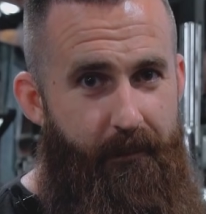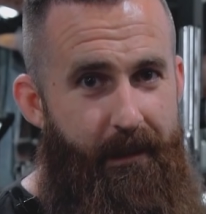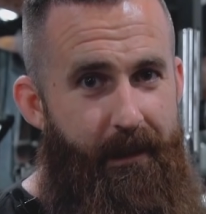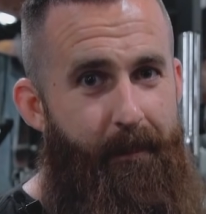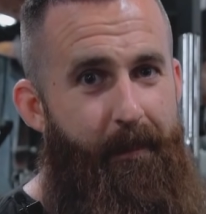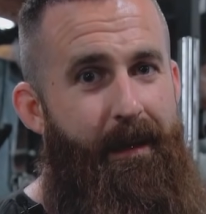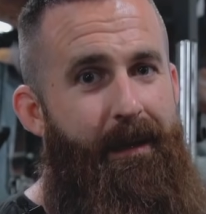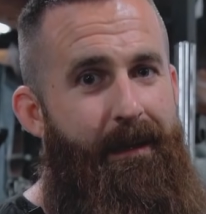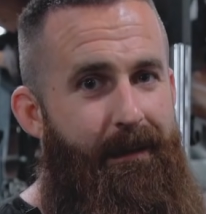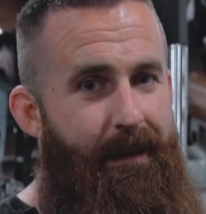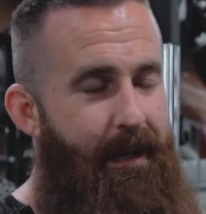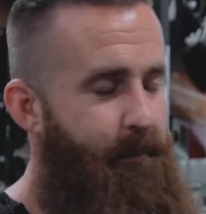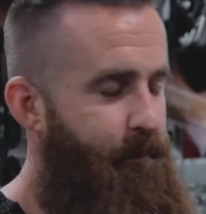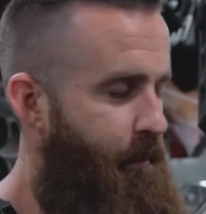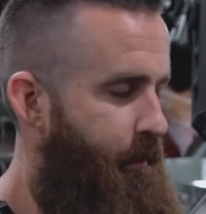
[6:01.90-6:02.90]
little bit,
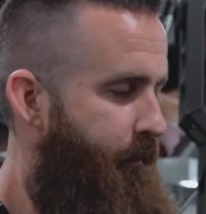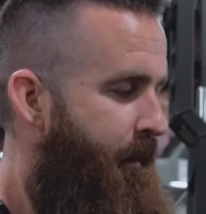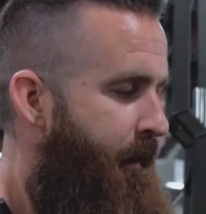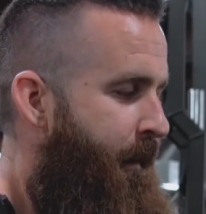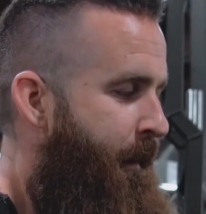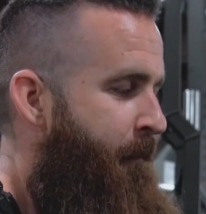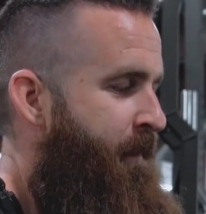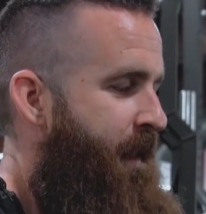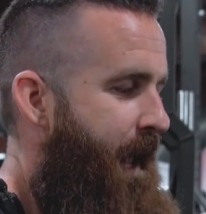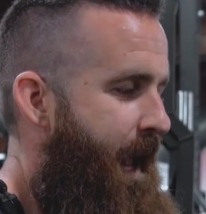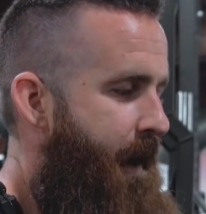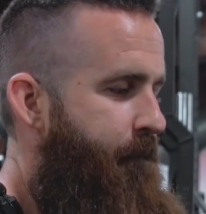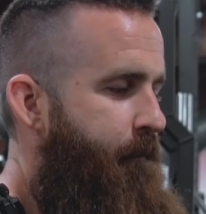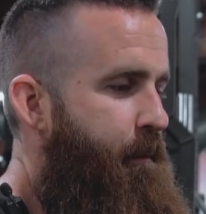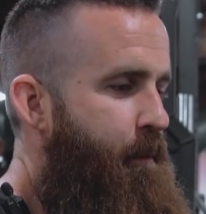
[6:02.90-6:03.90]
let them move.
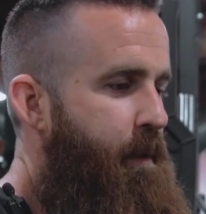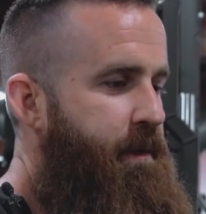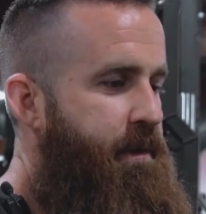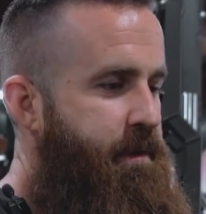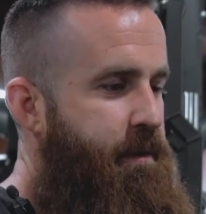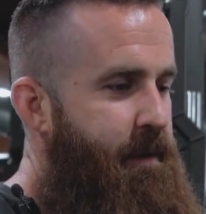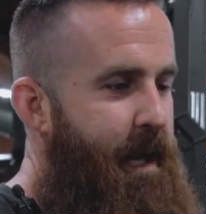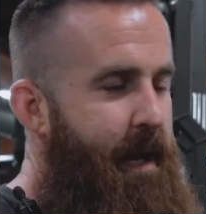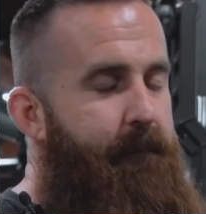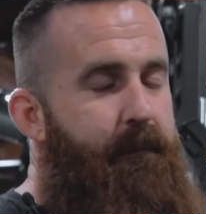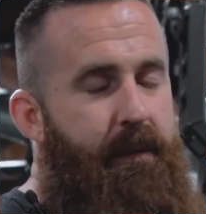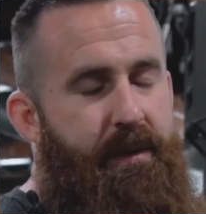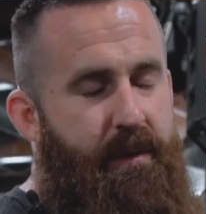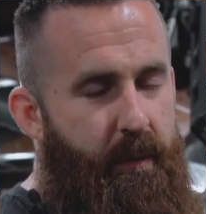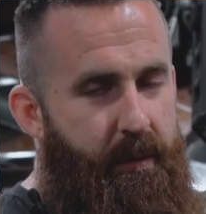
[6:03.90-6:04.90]
Everyone should have
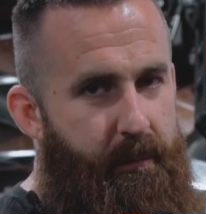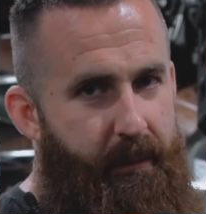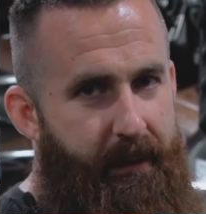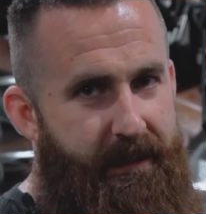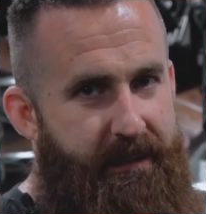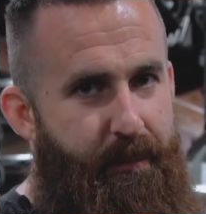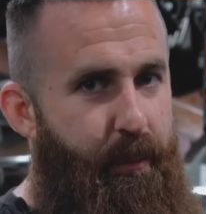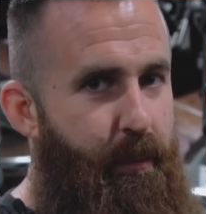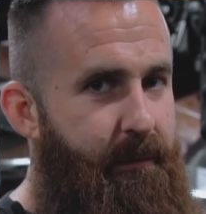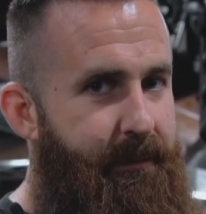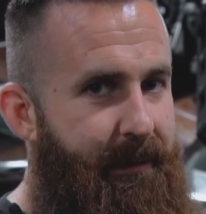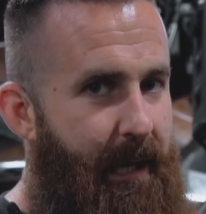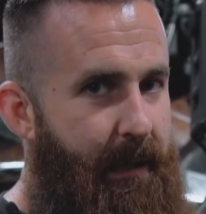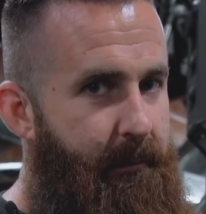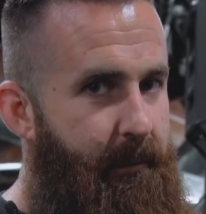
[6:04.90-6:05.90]
their shoulder blades pulled
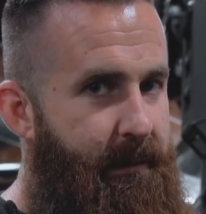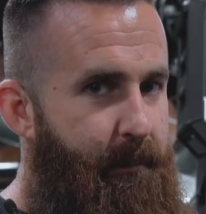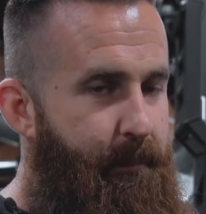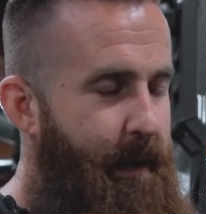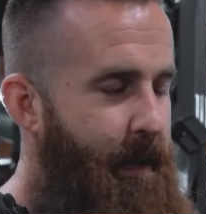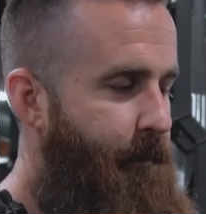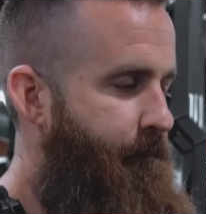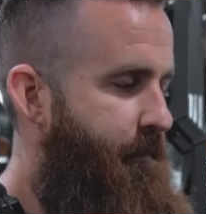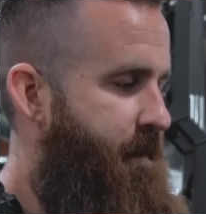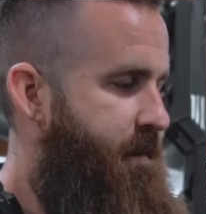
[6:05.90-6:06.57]
together at the bottom.